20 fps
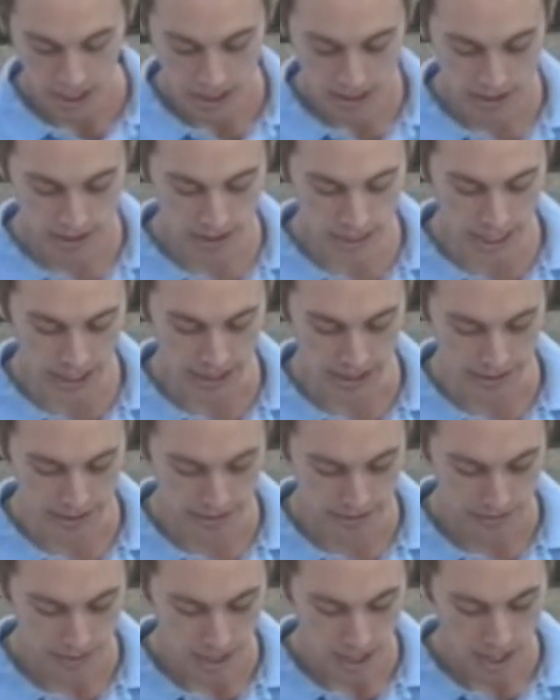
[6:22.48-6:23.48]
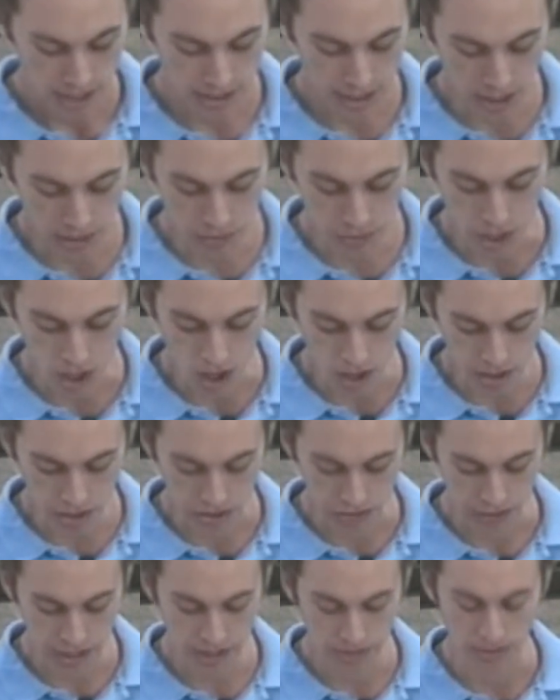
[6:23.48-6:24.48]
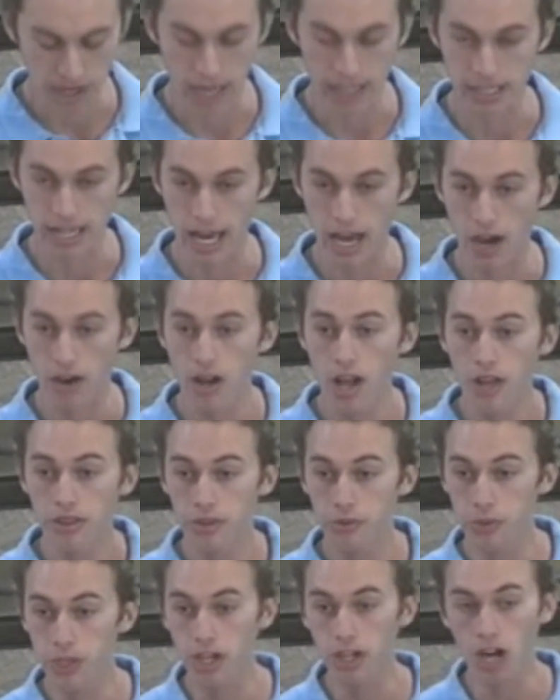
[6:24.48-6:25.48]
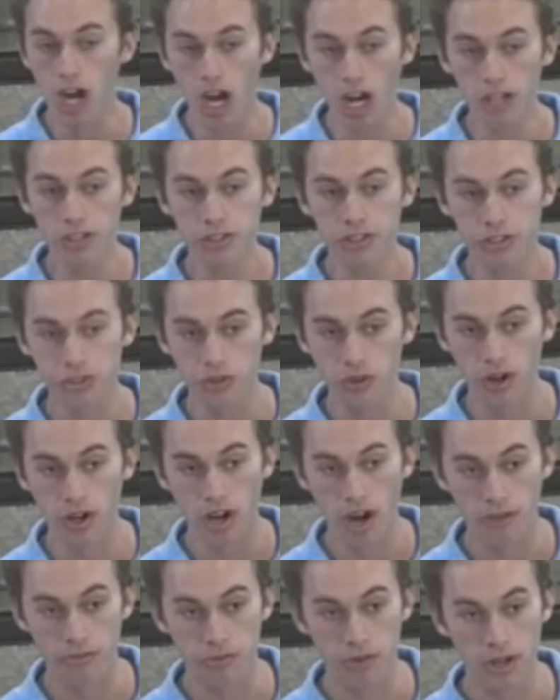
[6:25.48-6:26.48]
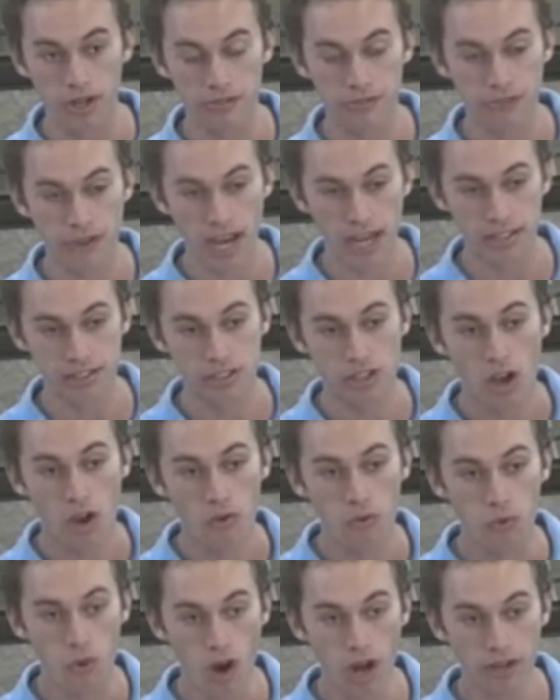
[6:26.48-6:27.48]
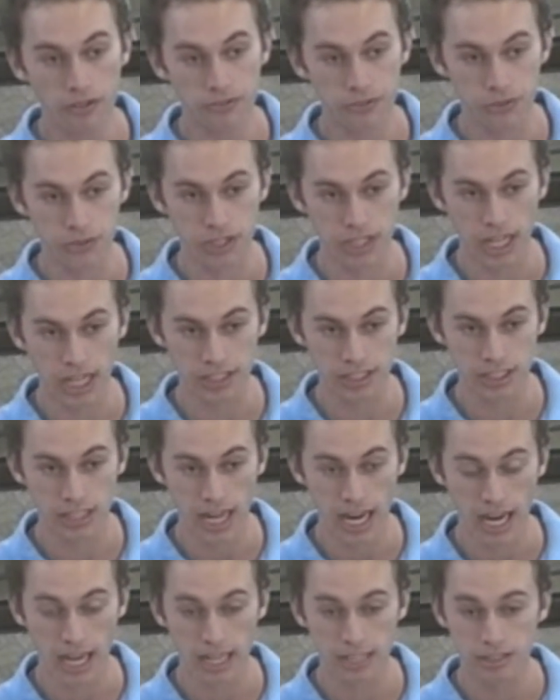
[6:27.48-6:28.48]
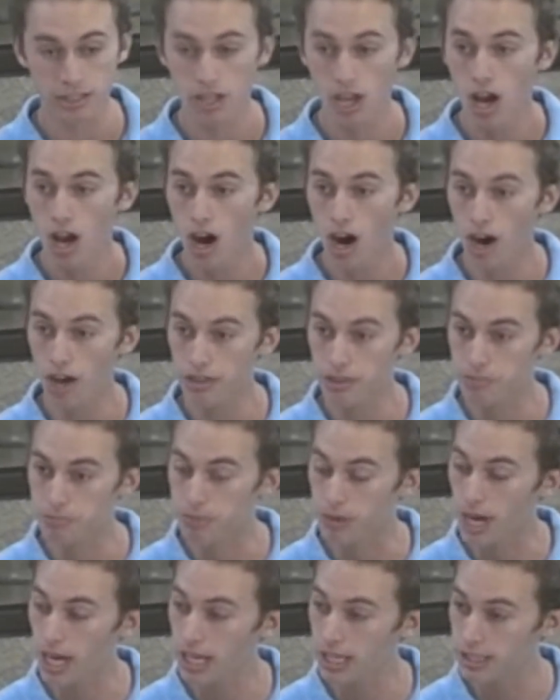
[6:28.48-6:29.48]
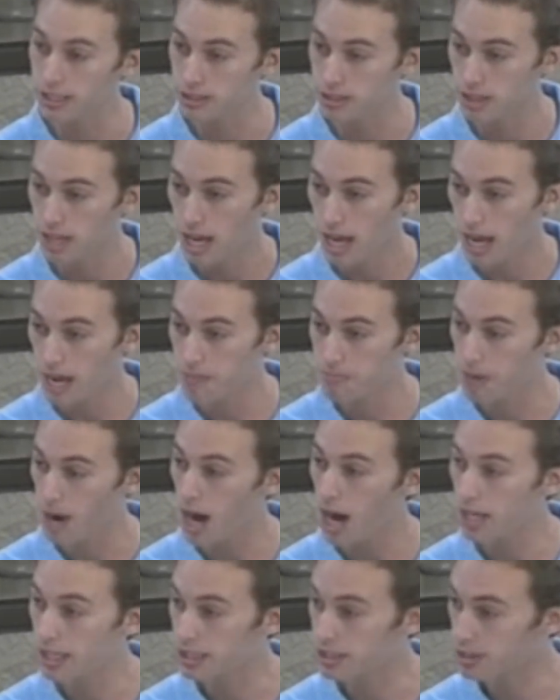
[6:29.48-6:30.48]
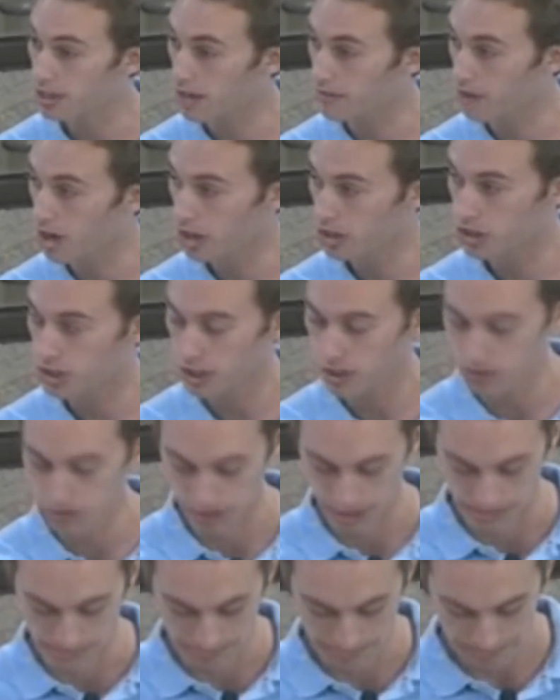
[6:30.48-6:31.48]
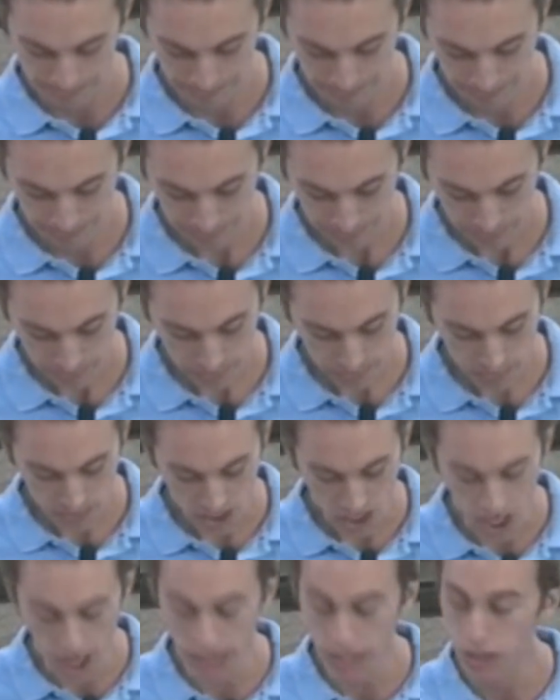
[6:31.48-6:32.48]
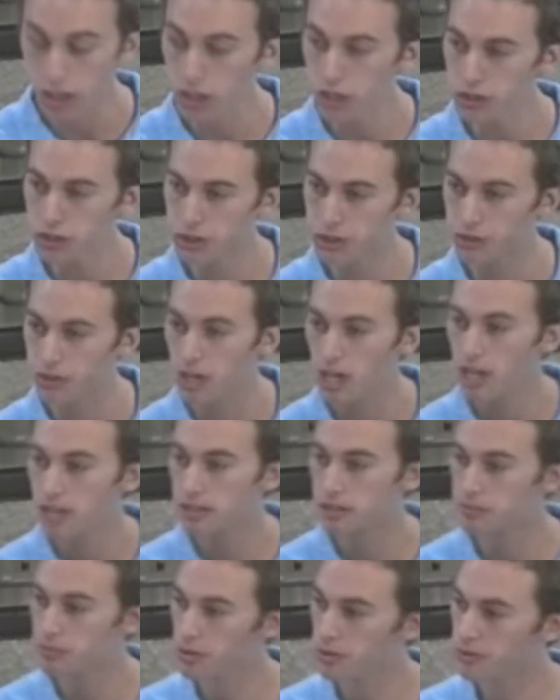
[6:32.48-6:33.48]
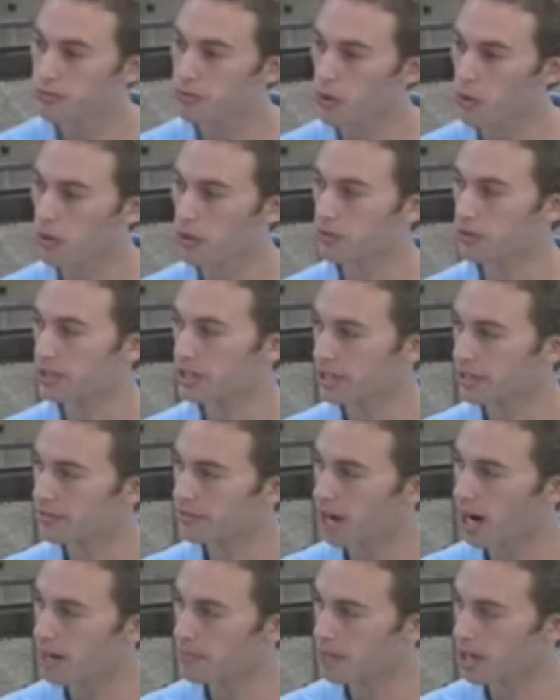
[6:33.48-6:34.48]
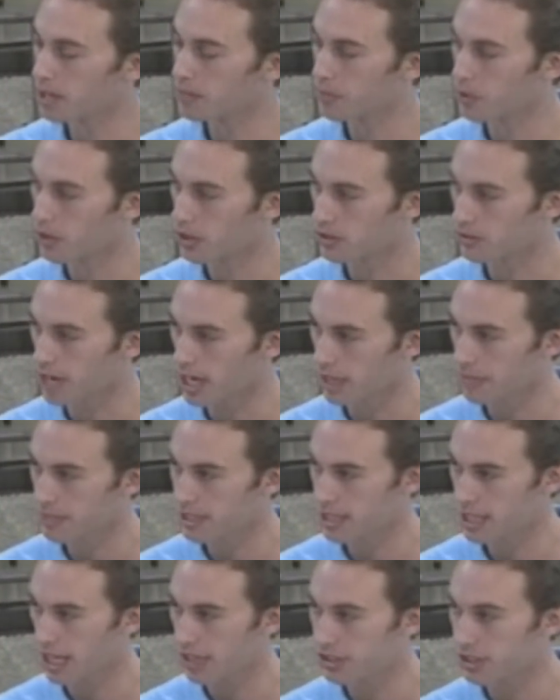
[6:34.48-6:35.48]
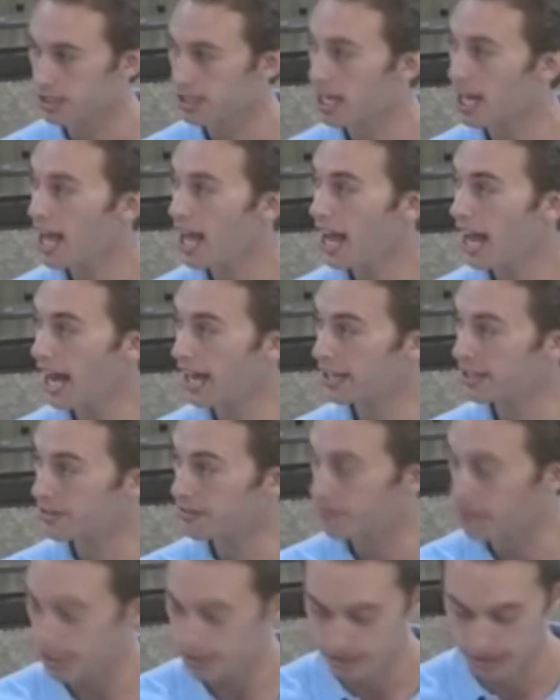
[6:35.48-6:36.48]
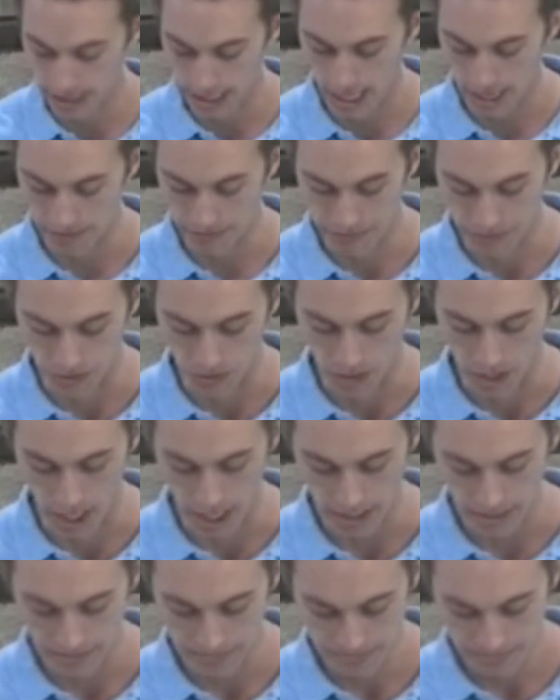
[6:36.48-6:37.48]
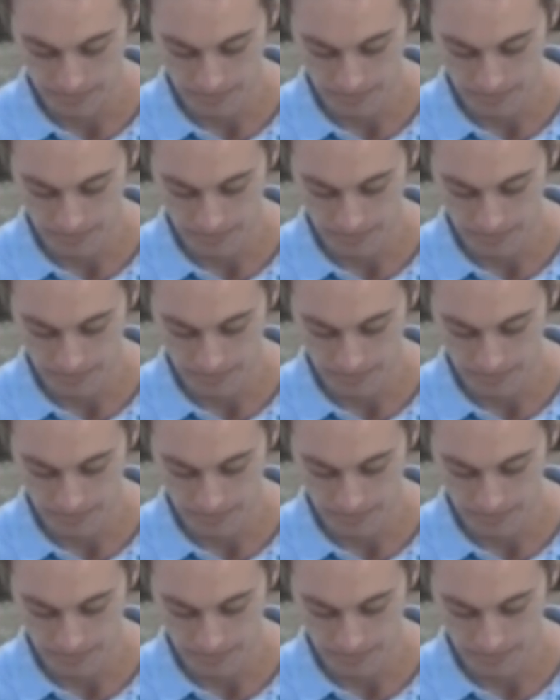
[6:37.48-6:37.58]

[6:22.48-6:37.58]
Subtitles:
Second, I think we all agree right now that we are unsure of what effects water fluoridation has on the brains and bodies of our children. I urge you to move forward with the Environmental Board's recommendation and investigate fluoride.